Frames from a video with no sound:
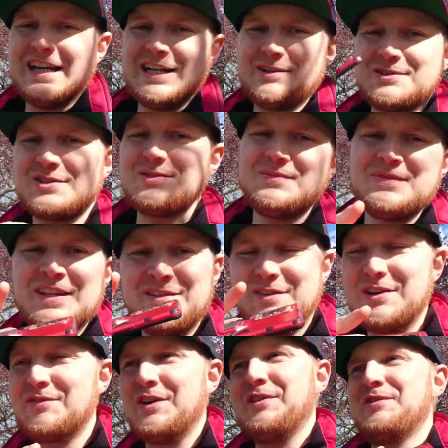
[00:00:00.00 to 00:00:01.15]
And also,
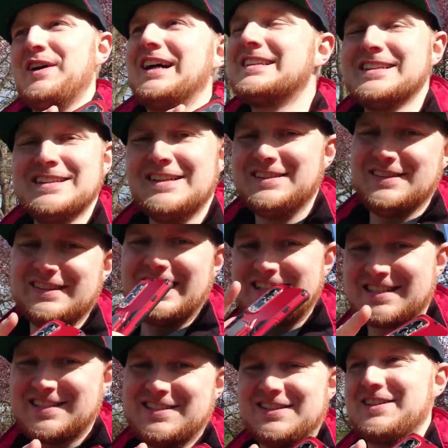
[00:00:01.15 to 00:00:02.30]
very fun fact: the
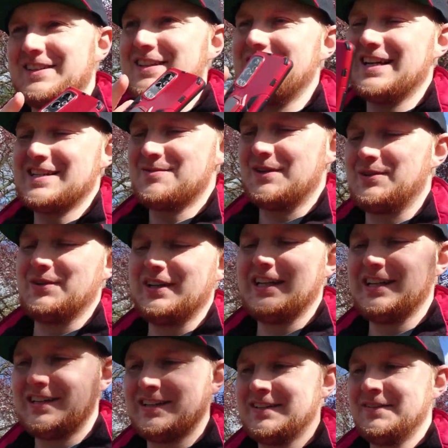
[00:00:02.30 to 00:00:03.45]
last recording
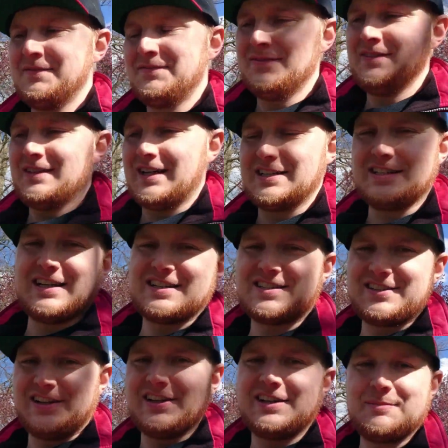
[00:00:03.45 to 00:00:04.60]
I did, I
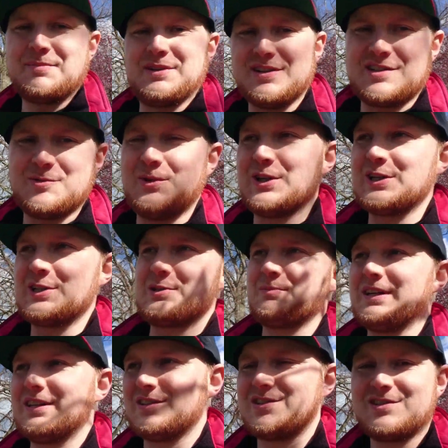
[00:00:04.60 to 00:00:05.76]
started it because I wanted to
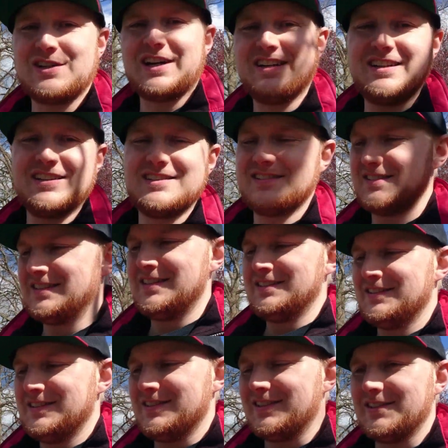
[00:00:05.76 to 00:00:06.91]
make a shiny
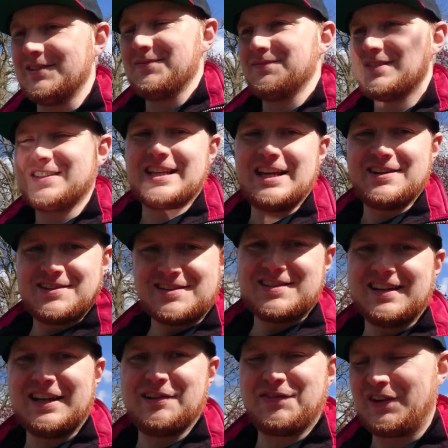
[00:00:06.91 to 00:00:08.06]
status,
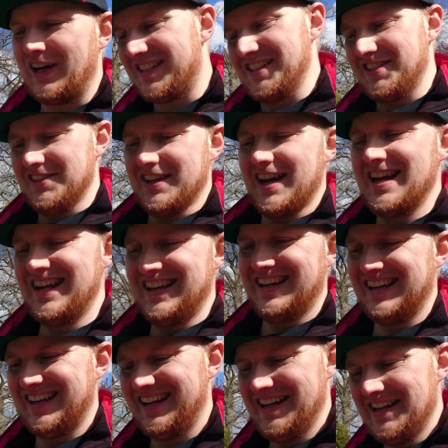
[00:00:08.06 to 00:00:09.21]
and I forgot to do it.
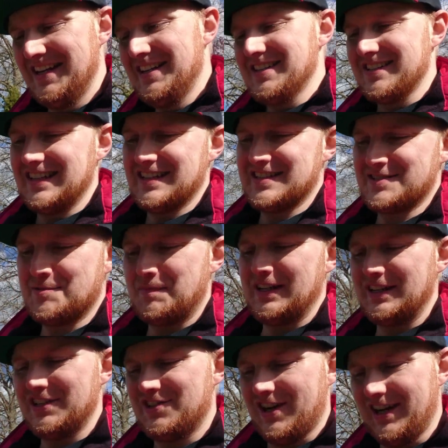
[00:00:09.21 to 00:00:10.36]
It's like,
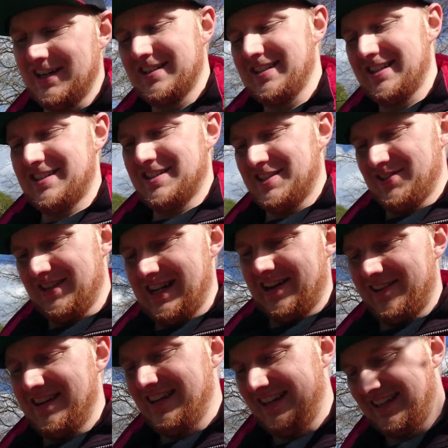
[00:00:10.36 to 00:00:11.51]
speaking of shinies, let's just do it
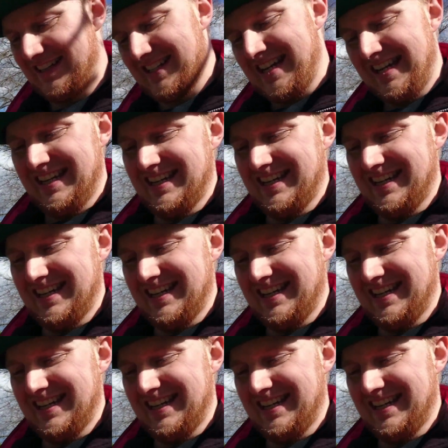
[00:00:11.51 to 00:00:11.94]
now, I guess.